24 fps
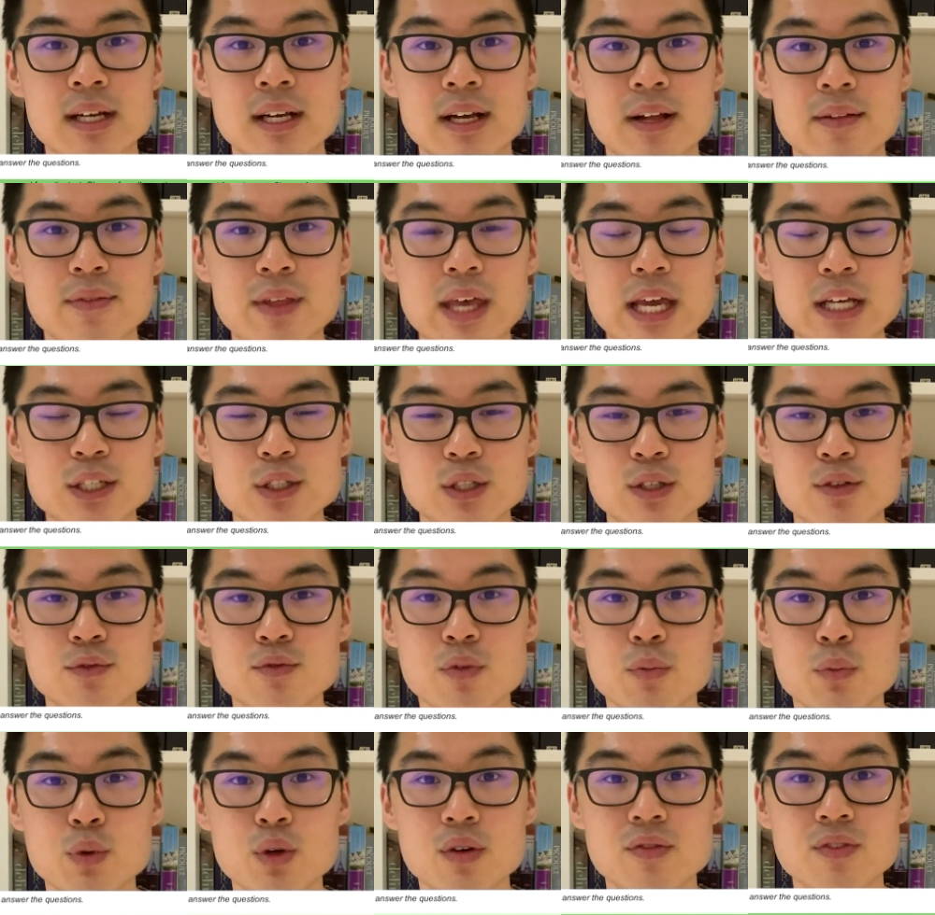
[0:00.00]
they actually
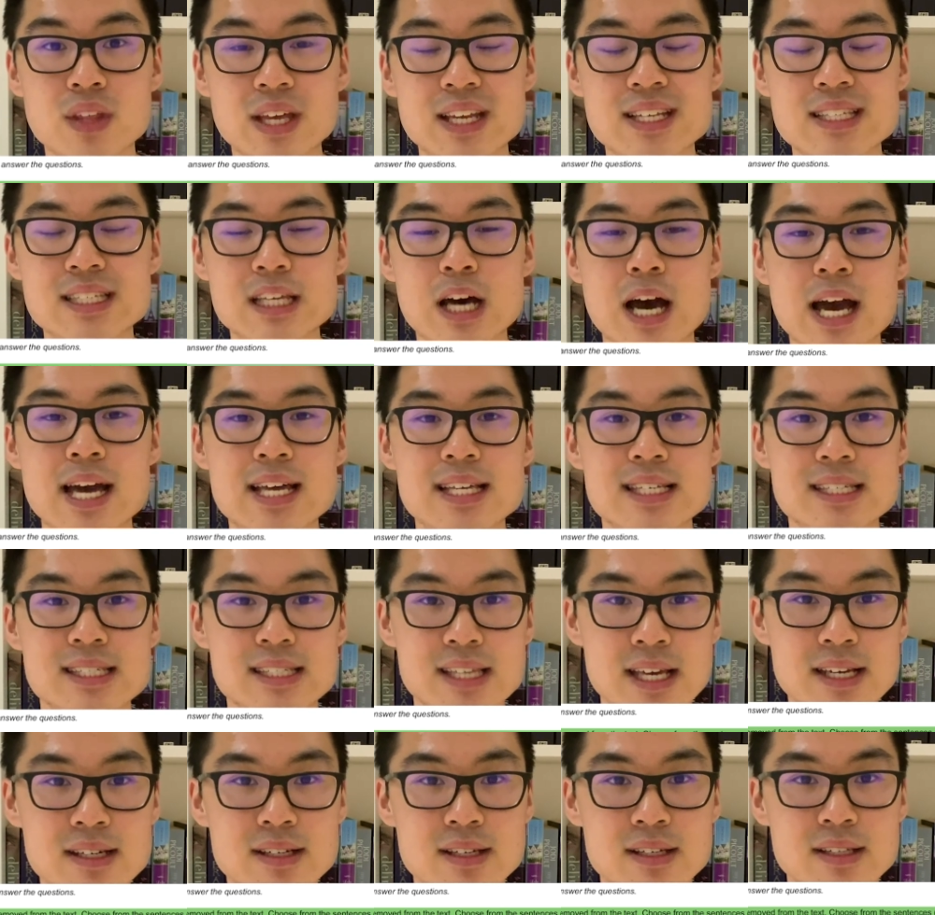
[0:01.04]
removed an entire
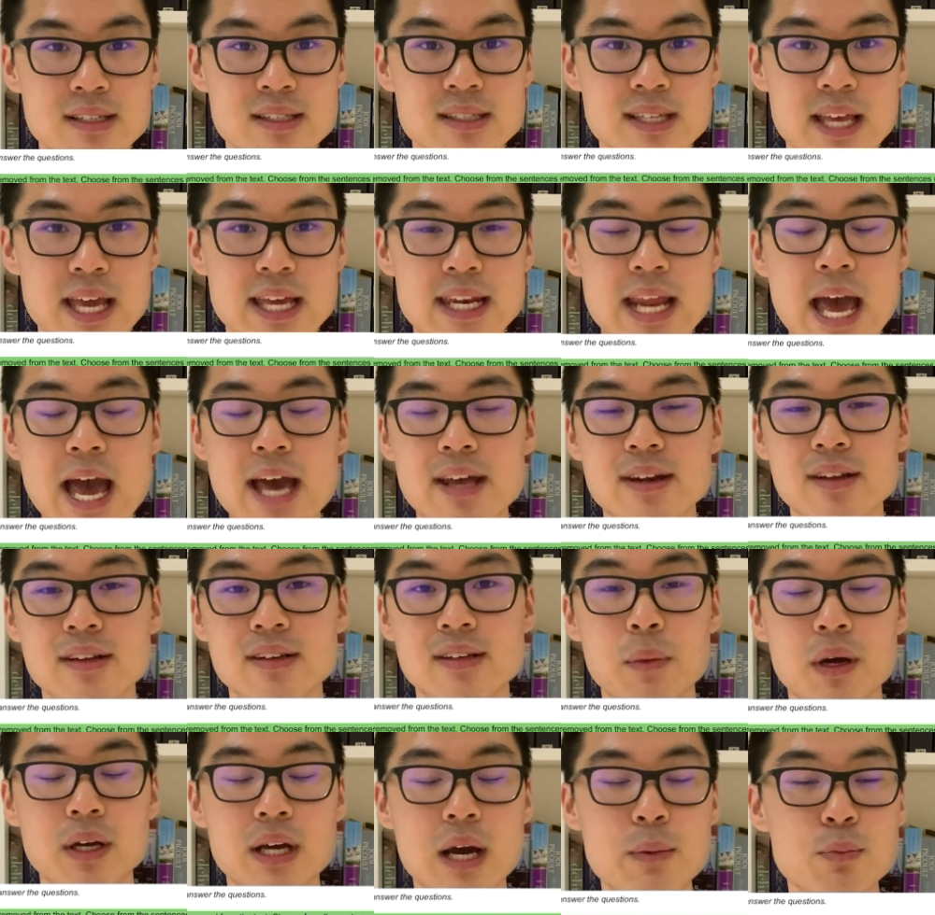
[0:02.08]
sentence and added
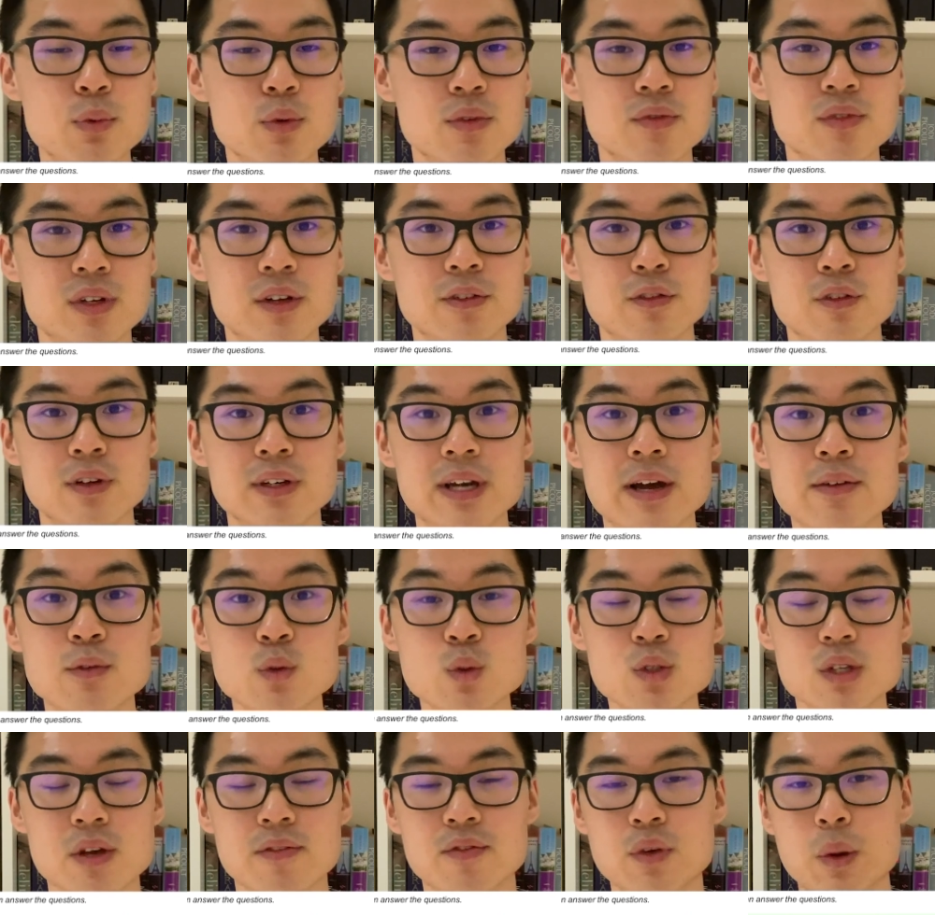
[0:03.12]
a couple of different levels
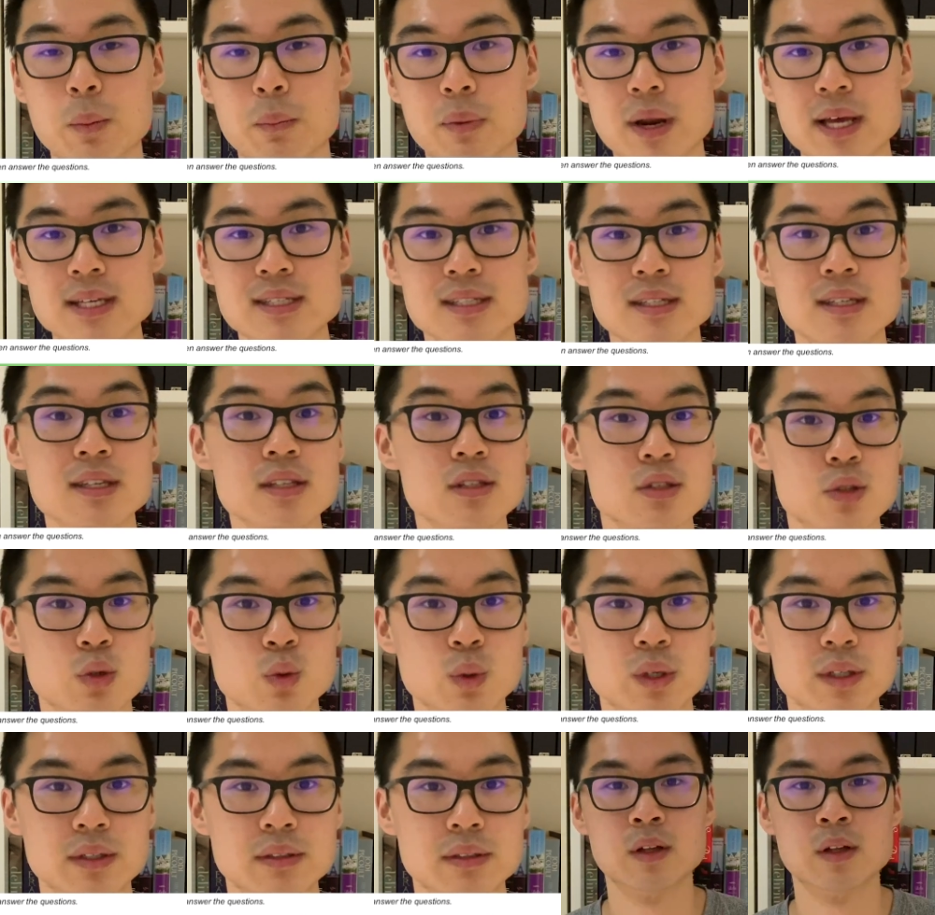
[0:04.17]
of complexity to it.